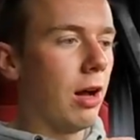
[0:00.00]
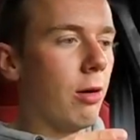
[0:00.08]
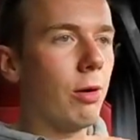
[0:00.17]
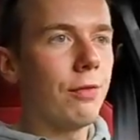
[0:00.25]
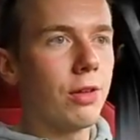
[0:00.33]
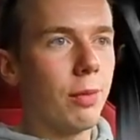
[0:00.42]

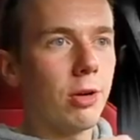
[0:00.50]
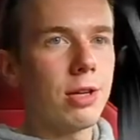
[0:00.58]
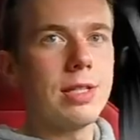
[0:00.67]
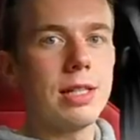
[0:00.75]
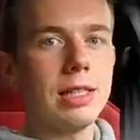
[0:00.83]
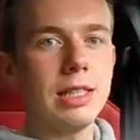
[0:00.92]
with the
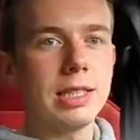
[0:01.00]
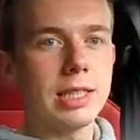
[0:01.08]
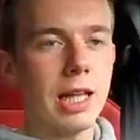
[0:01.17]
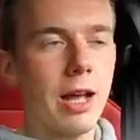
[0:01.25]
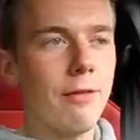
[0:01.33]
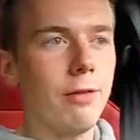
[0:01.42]
Mercedes
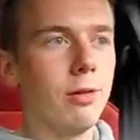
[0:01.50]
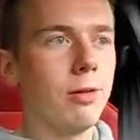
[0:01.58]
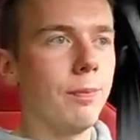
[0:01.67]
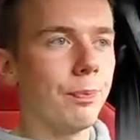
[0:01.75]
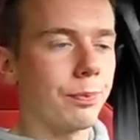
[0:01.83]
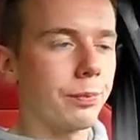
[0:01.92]
level.
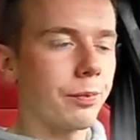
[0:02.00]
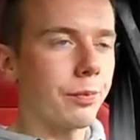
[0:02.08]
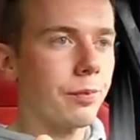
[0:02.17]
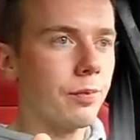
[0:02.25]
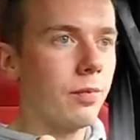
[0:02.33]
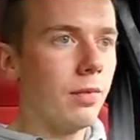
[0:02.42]

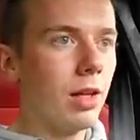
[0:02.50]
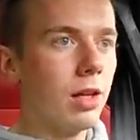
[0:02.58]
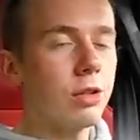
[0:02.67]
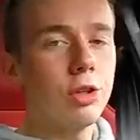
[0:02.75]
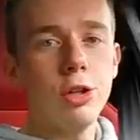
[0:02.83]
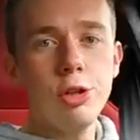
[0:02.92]

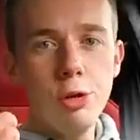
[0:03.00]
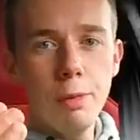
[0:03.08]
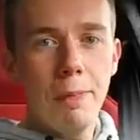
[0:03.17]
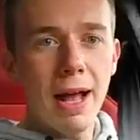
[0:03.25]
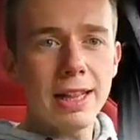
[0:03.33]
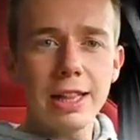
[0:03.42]
The new
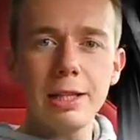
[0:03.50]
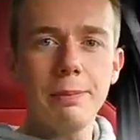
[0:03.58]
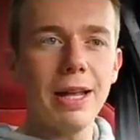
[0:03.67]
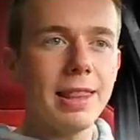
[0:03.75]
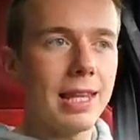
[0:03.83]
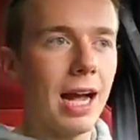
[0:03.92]
Bentley
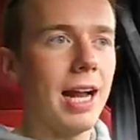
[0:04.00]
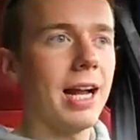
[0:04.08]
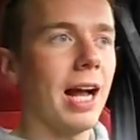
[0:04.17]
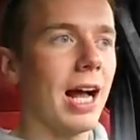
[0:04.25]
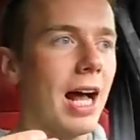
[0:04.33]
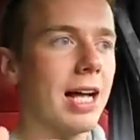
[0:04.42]

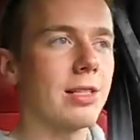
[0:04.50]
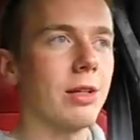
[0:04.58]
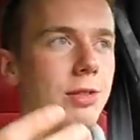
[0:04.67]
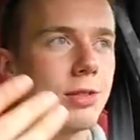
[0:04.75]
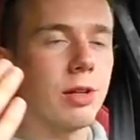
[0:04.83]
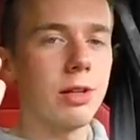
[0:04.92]
Bentayga has
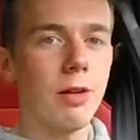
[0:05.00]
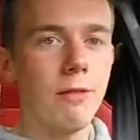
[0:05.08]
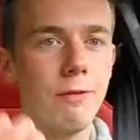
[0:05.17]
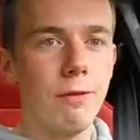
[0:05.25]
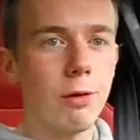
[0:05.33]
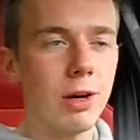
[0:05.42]
also the
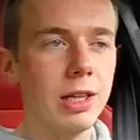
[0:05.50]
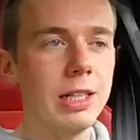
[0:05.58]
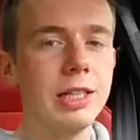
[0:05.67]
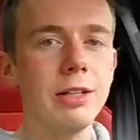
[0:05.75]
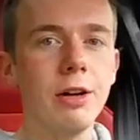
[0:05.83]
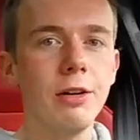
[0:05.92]

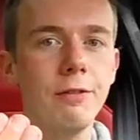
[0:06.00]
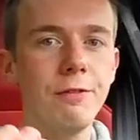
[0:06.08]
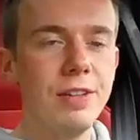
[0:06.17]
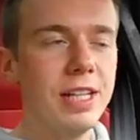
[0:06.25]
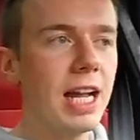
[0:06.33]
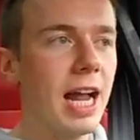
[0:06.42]
4-liter
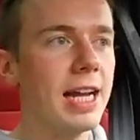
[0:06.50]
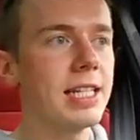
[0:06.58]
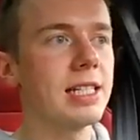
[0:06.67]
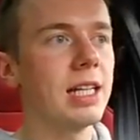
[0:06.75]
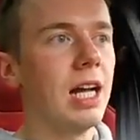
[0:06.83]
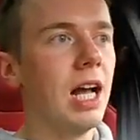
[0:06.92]

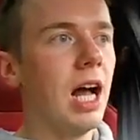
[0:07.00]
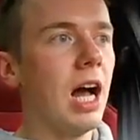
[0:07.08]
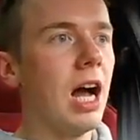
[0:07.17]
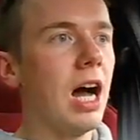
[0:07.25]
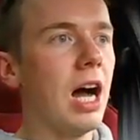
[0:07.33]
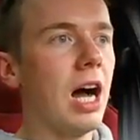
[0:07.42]
V8
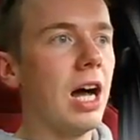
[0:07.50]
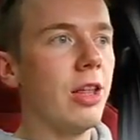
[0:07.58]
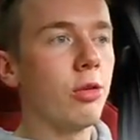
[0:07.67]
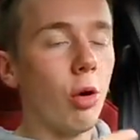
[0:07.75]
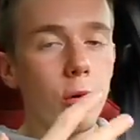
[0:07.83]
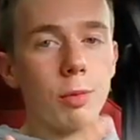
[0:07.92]

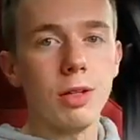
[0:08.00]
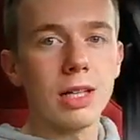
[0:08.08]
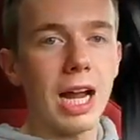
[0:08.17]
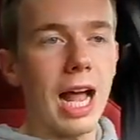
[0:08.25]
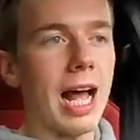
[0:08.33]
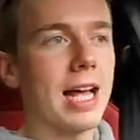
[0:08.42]
normal
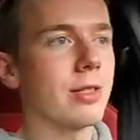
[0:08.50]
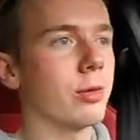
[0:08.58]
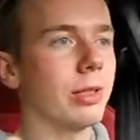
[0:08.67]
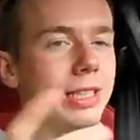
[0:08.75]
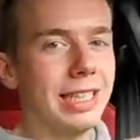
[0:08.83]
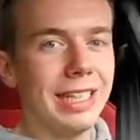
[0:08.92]
gas
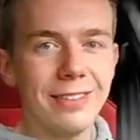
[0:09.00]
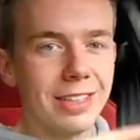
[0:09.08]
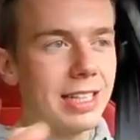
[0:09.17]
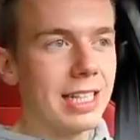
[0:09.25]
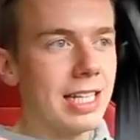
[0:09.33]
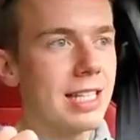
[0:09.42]
or
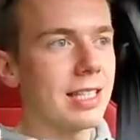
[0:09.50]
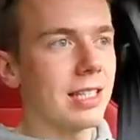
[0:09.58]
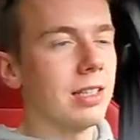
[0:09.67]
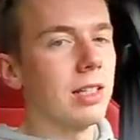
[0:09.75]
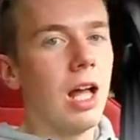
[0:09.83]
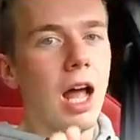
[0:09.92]
even
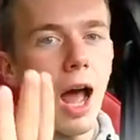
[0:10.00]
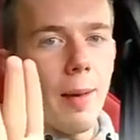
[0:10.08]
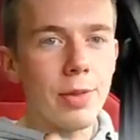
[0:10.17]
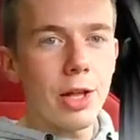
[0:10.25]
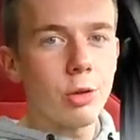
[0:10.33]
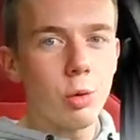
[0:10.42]
diesel.
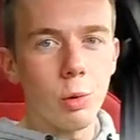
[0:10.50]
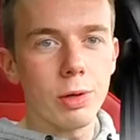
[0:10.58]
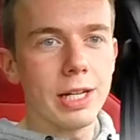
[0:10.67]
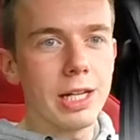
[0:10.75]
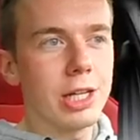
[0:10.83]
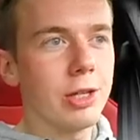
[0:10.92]
I'm not
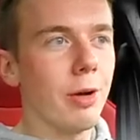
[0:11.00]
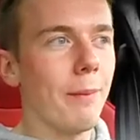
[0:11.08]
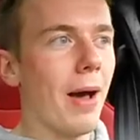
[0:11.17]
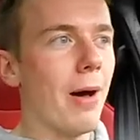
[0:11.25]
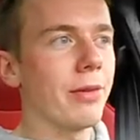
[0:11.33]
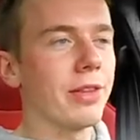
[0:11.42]
talking to you
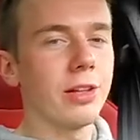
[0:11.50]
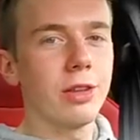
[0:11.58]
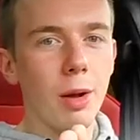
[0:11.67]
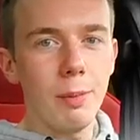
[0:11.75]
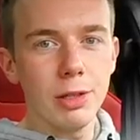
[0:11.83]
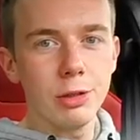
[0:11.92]
about the
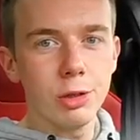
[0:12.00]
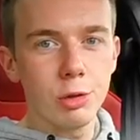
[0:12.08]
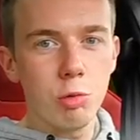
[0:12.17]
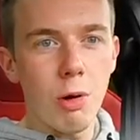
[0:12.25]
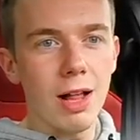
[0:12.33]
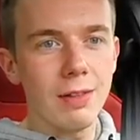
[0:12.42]
W12
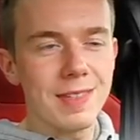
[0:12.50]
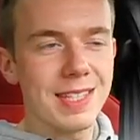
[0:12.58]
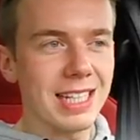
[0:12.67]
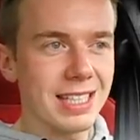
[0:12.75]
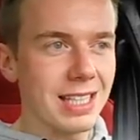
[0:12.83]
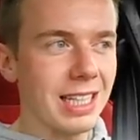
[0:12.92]

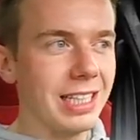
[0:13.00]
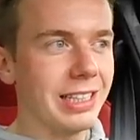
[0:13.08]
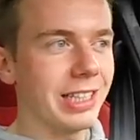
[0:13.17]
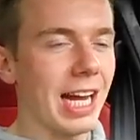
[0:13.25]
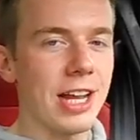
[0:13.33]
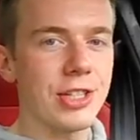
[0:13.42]

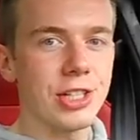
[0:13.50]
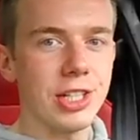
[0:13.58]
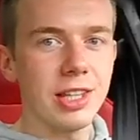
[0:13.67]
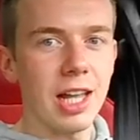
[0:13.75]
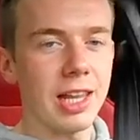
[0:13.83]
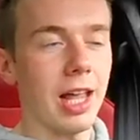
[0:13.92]
6-liter
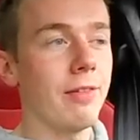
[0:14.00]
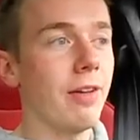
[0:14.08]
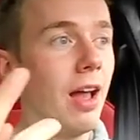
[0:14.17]
engine that I